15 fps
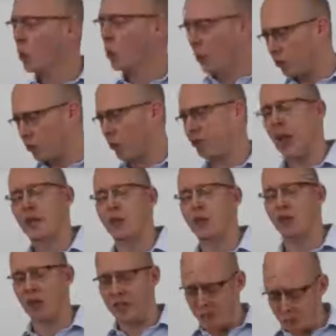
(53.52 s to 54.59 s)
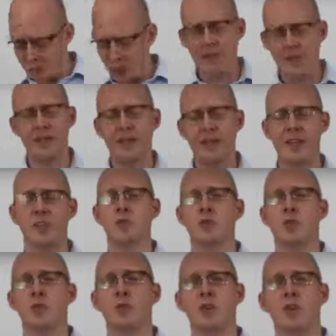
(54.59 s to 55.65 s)
Once we've got those ideas, we need to think in
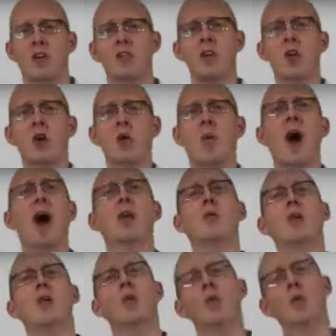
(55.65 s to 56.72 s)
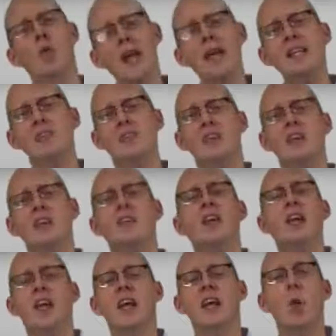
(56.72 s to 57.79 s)
terms of, well, how do we arrange these
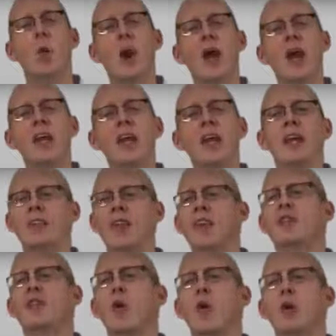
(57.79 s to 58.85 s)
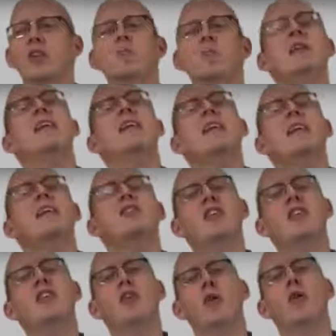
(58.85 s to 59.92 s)
in a way that's going to be
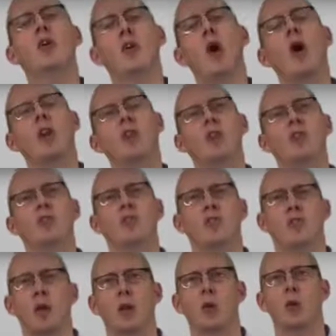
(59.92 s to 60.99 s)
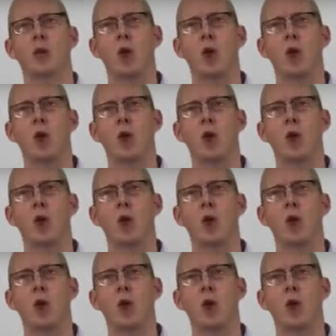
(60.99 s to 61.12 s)
easy for an audience to follow